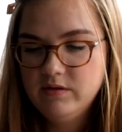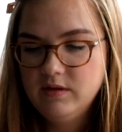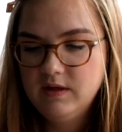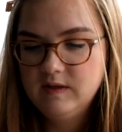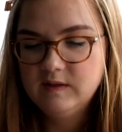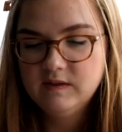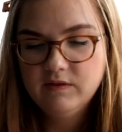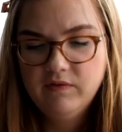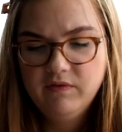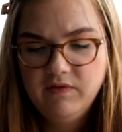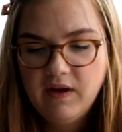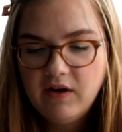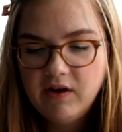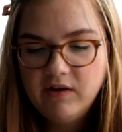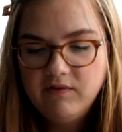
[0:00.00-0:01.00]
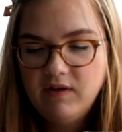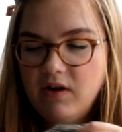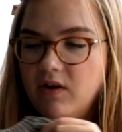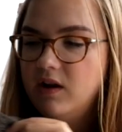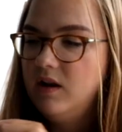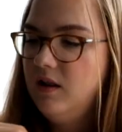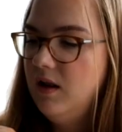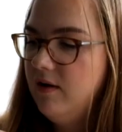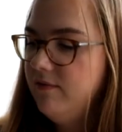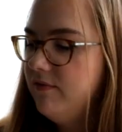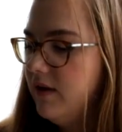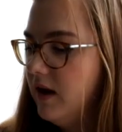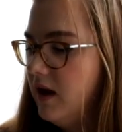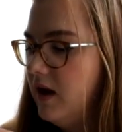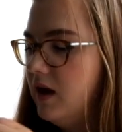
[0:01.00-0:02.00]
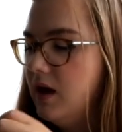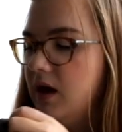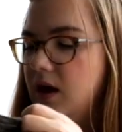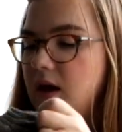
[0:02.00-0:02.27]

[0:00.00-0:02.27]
This is a very, very lovely